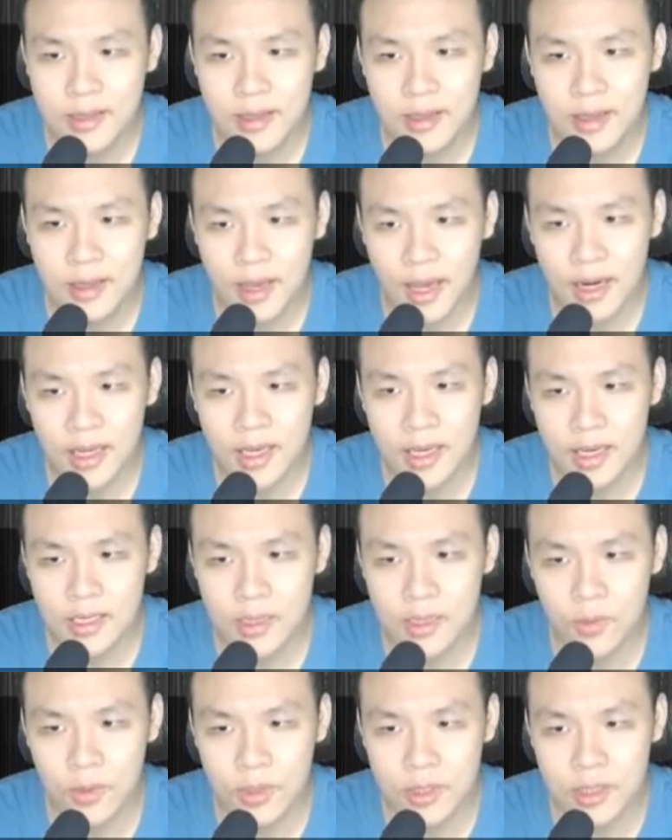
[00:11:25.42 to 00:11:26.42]
And he has
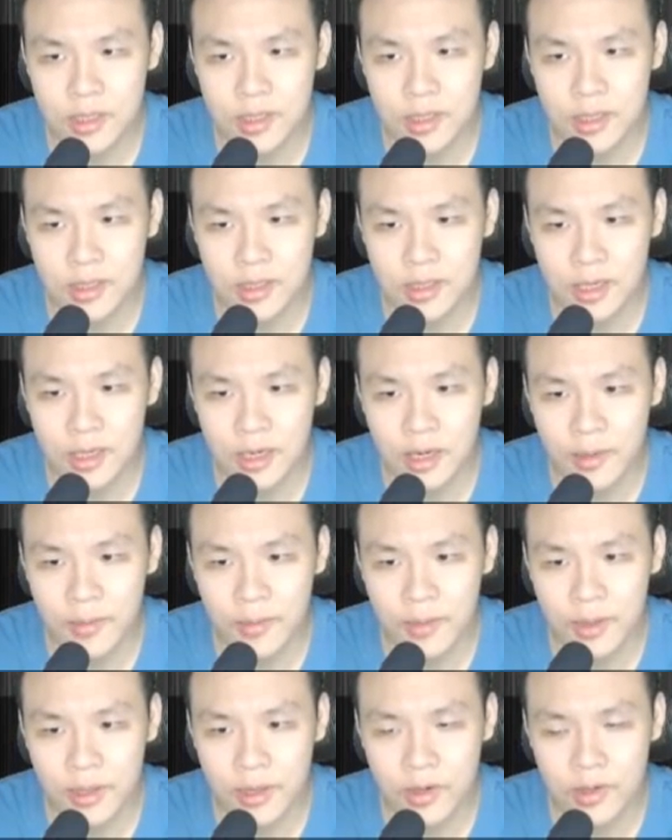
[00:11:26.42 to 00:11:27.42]
a resistance
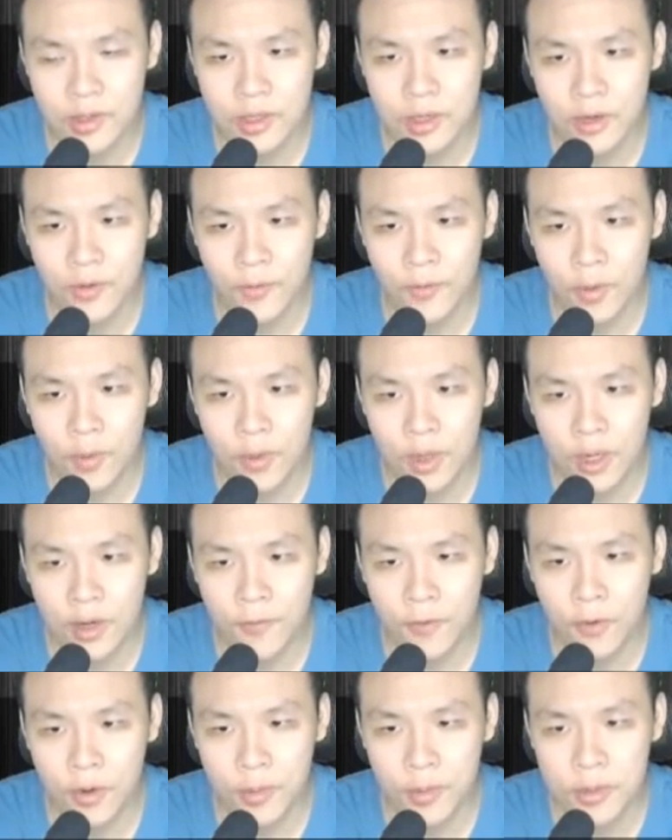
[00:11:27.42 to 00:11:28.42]
leader skill for arena,
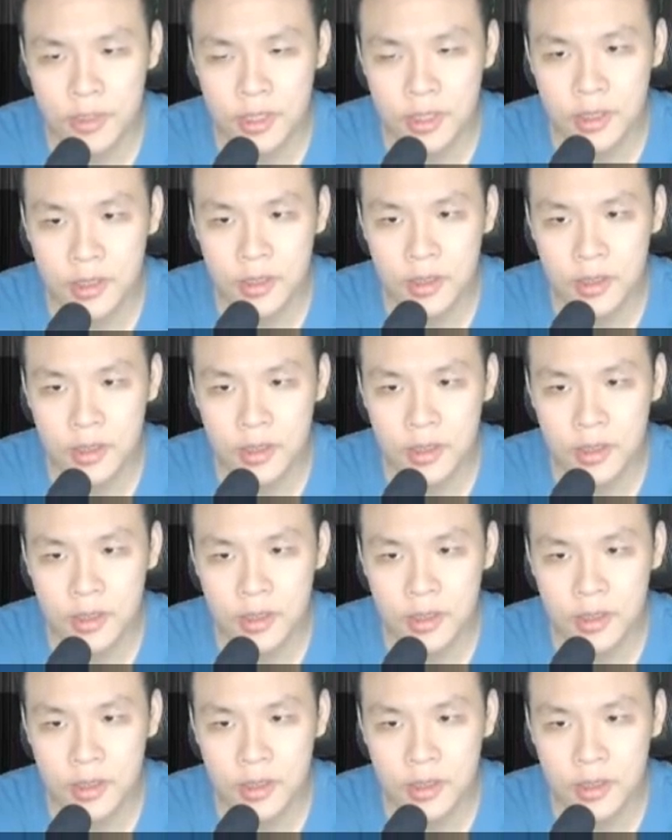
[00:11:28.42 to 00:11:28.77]
40%.